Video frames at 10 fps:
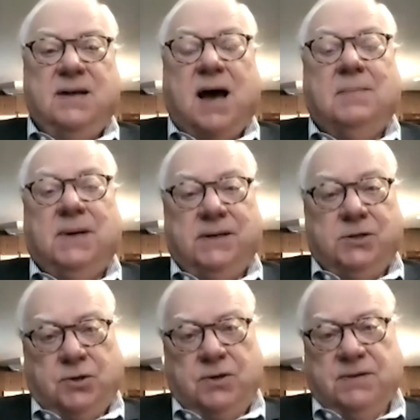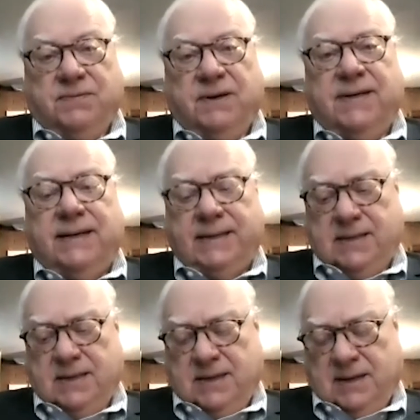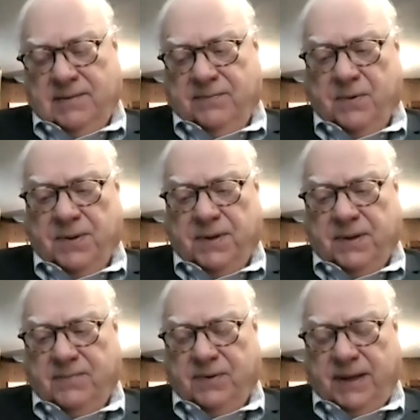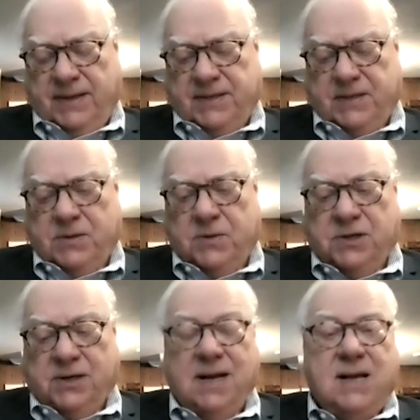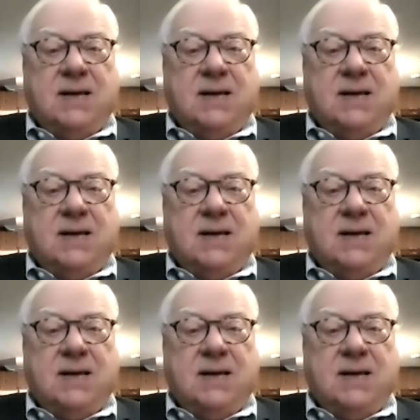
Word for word: dominant church funding uh, for the for the institution.